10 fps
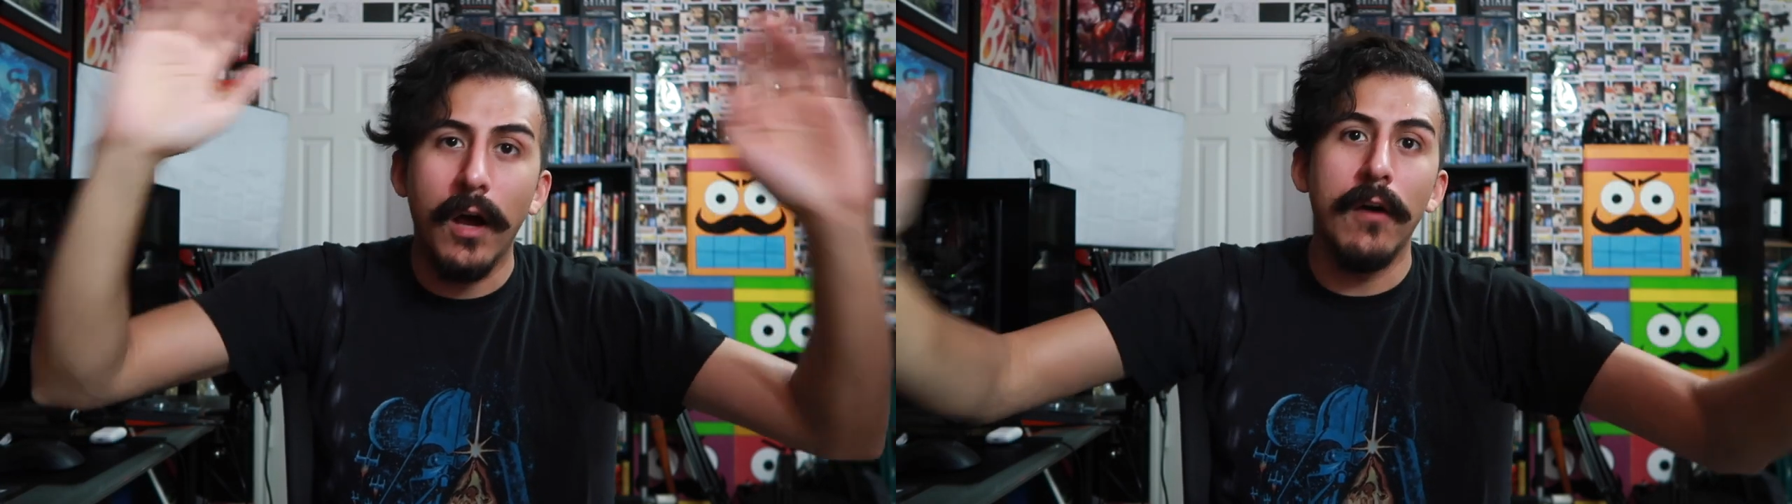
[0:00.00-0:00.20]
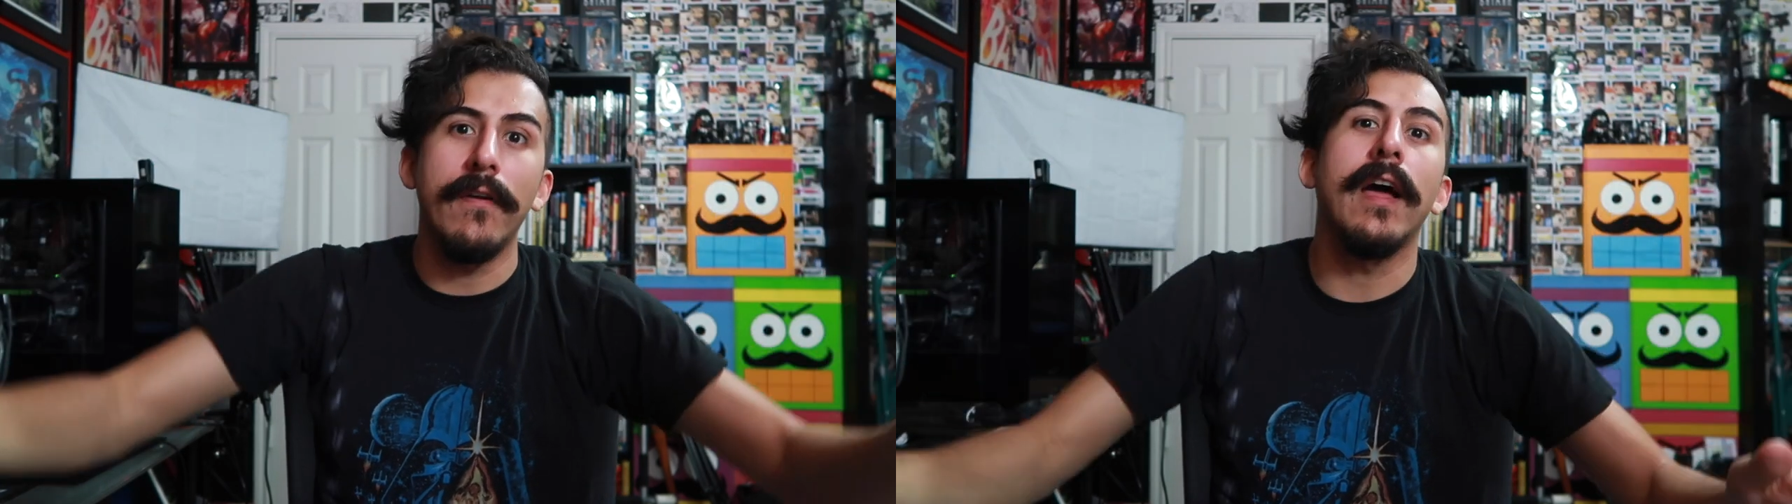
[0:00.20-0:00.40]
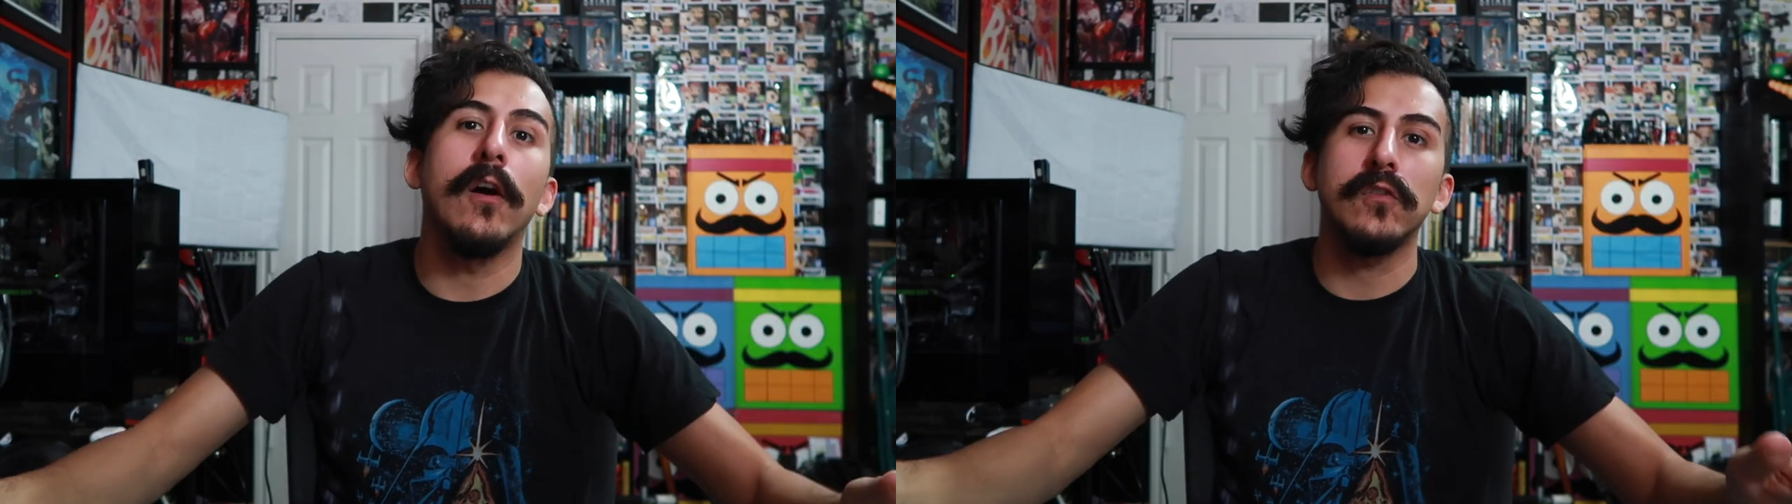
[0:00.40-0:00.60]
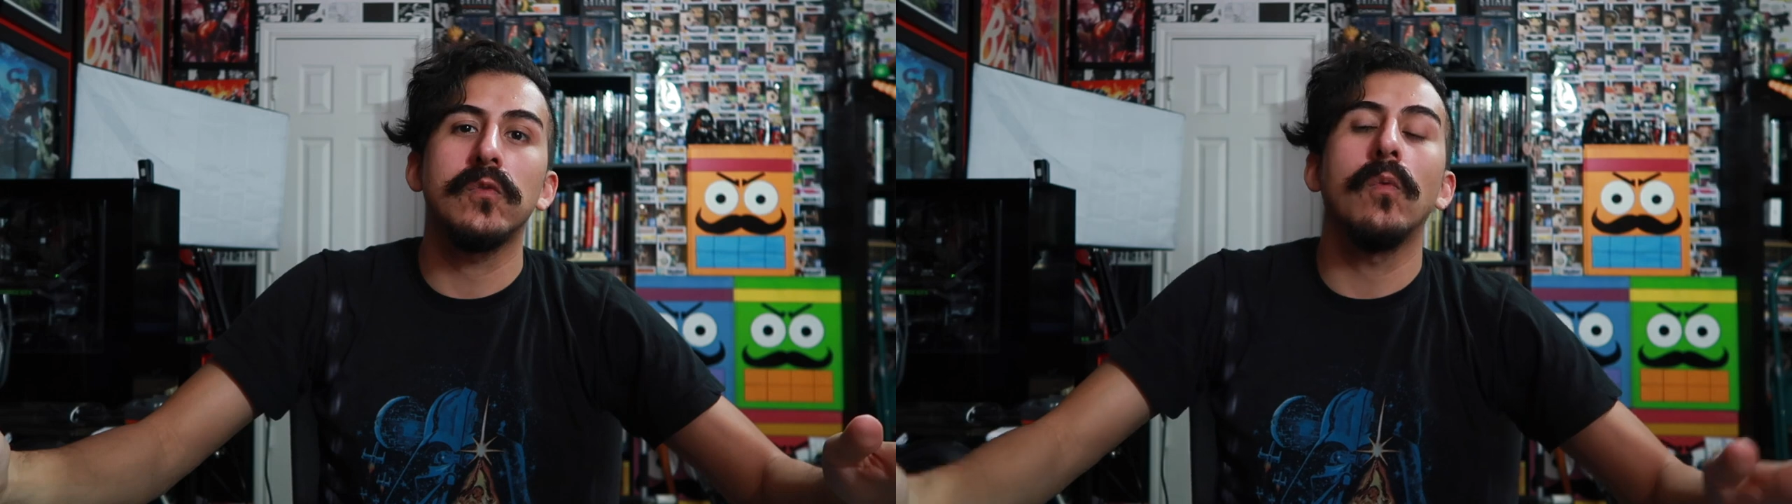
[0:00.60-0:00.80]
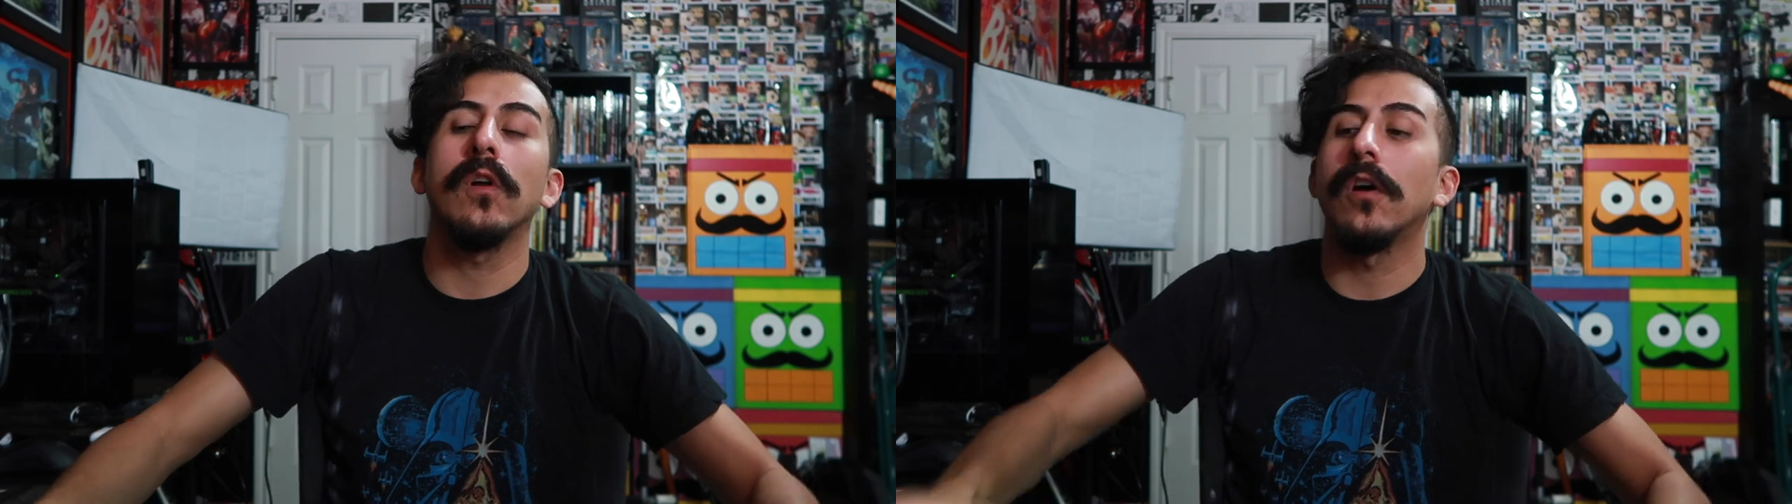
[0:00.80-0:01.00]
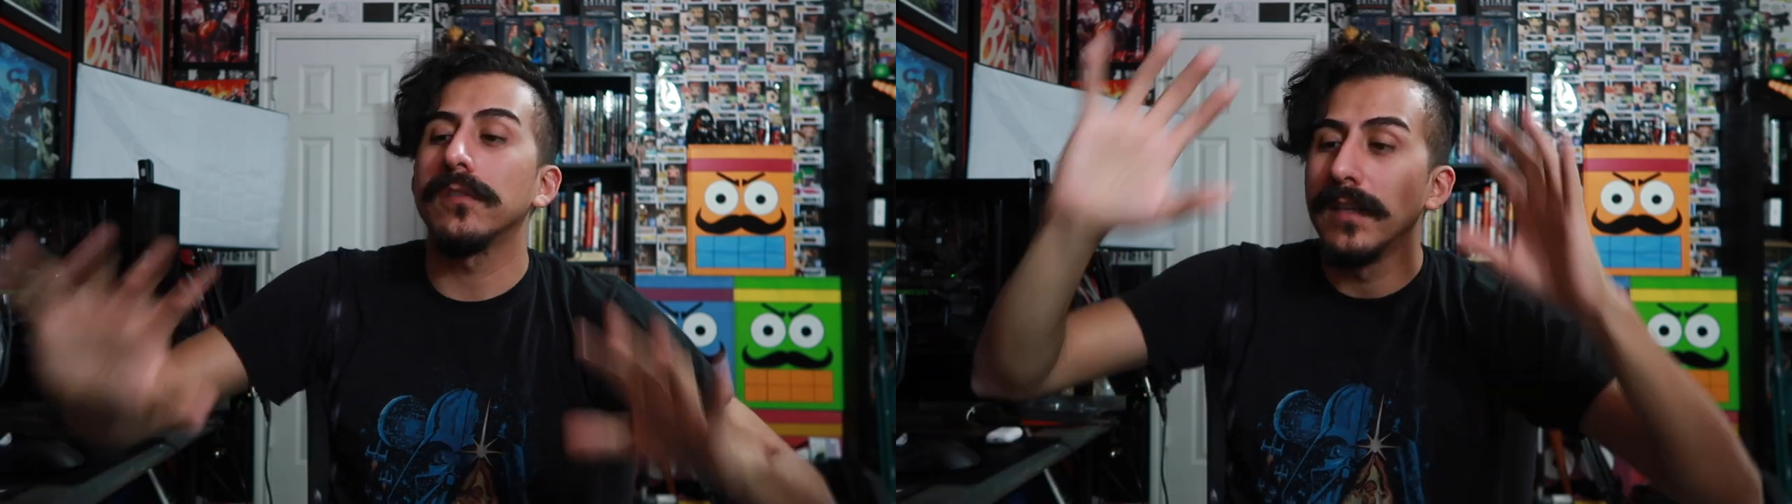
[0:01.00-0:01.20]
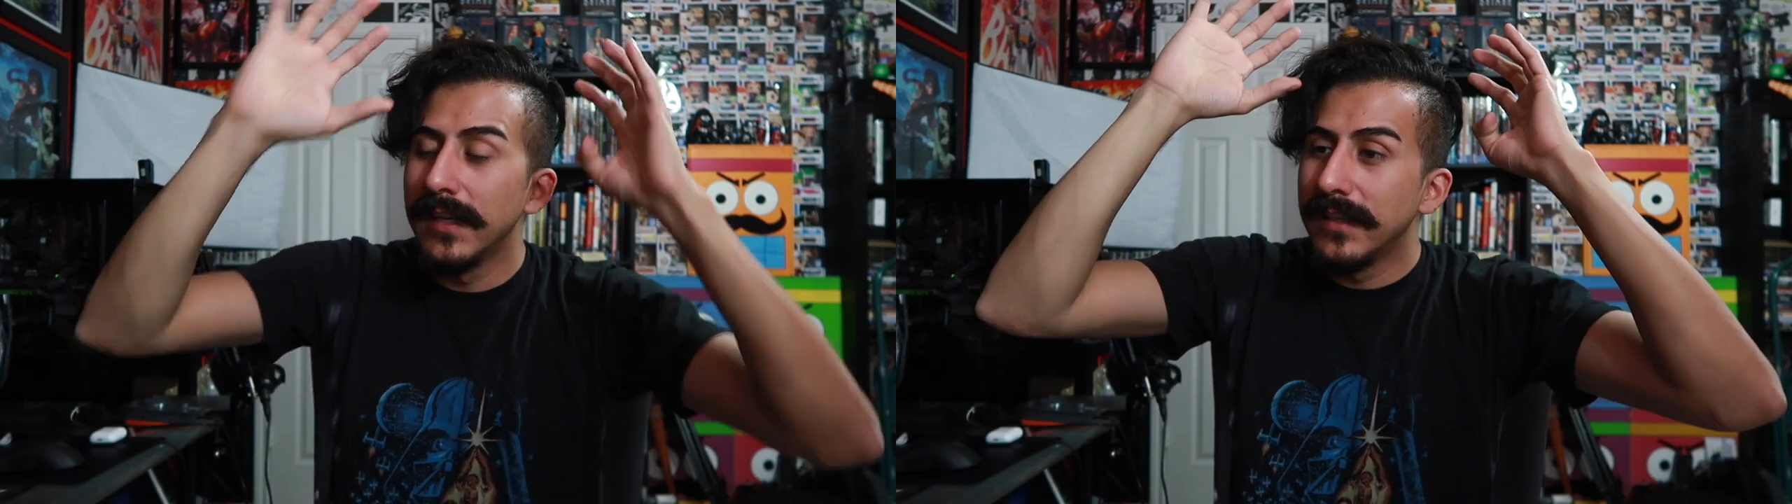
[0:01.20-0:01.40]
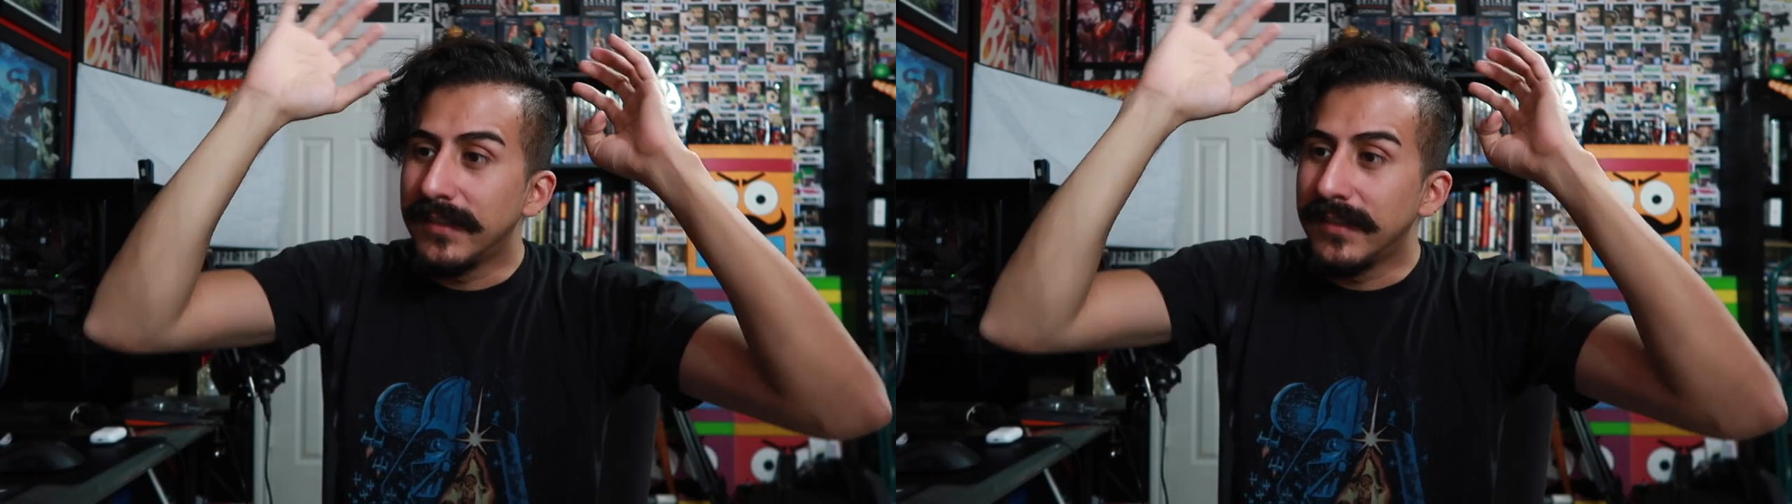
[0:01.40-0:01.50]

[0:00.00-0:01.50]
of Elseworlds.